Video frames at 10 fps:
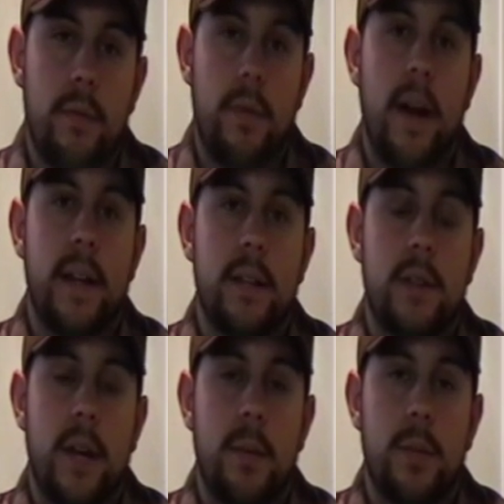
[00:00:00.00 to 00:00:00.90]
trying
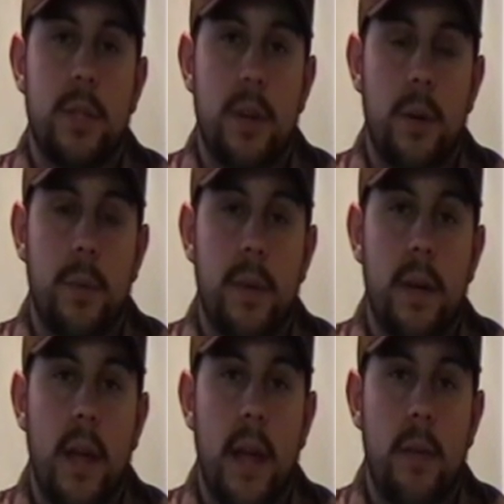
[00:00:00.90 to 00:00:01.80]
to push it
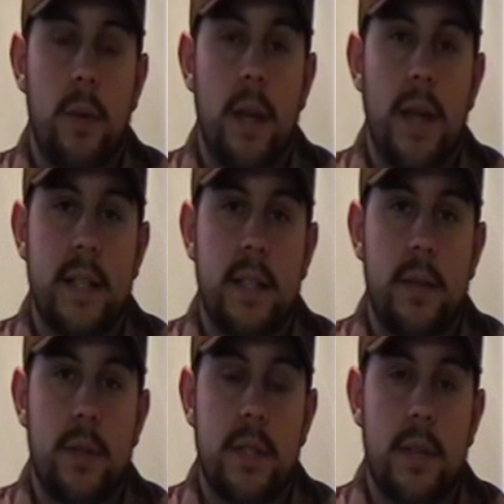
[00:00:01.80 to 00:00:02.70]
open and realizing
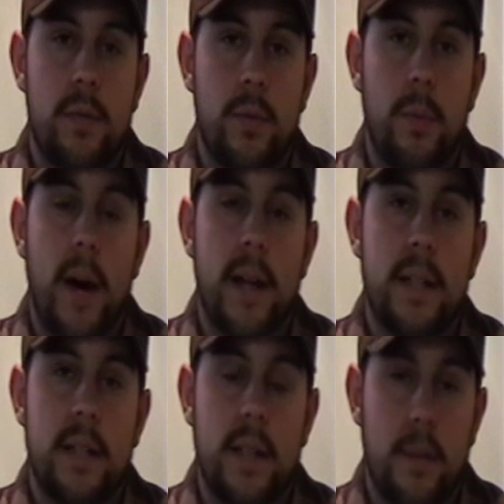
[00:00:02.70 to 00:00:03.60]
there were several bodies